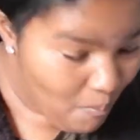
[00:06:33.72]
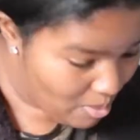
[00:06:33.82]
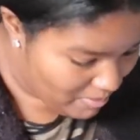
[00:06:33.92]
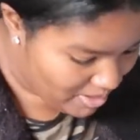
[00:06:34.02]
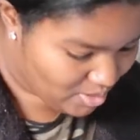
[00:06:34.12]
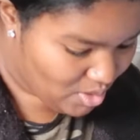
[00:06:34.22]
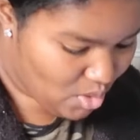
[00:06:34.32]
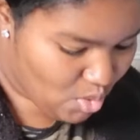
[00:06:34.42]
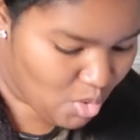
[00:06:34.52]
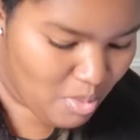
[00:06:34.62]
woman
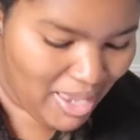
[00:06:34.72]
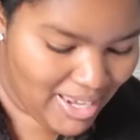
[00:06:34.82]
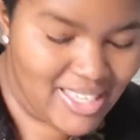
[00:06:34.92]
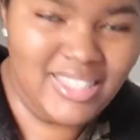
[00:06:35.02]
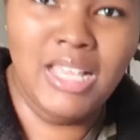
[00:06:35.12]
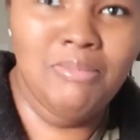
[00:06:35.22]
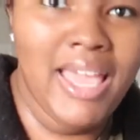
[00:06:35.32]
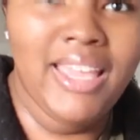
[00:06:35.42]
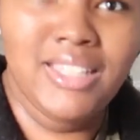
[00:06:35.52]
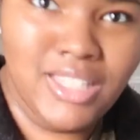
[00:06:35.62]
who made it seem
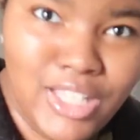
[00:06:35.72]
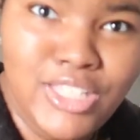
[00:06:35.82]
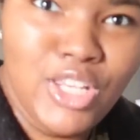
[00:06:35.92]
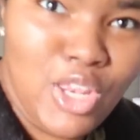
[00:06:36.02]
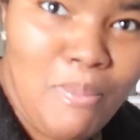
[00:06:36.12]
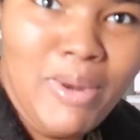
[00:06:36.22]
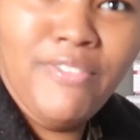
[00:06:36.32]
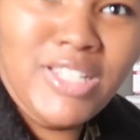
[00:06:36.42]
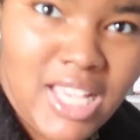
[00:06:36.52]
like it's a little bit of a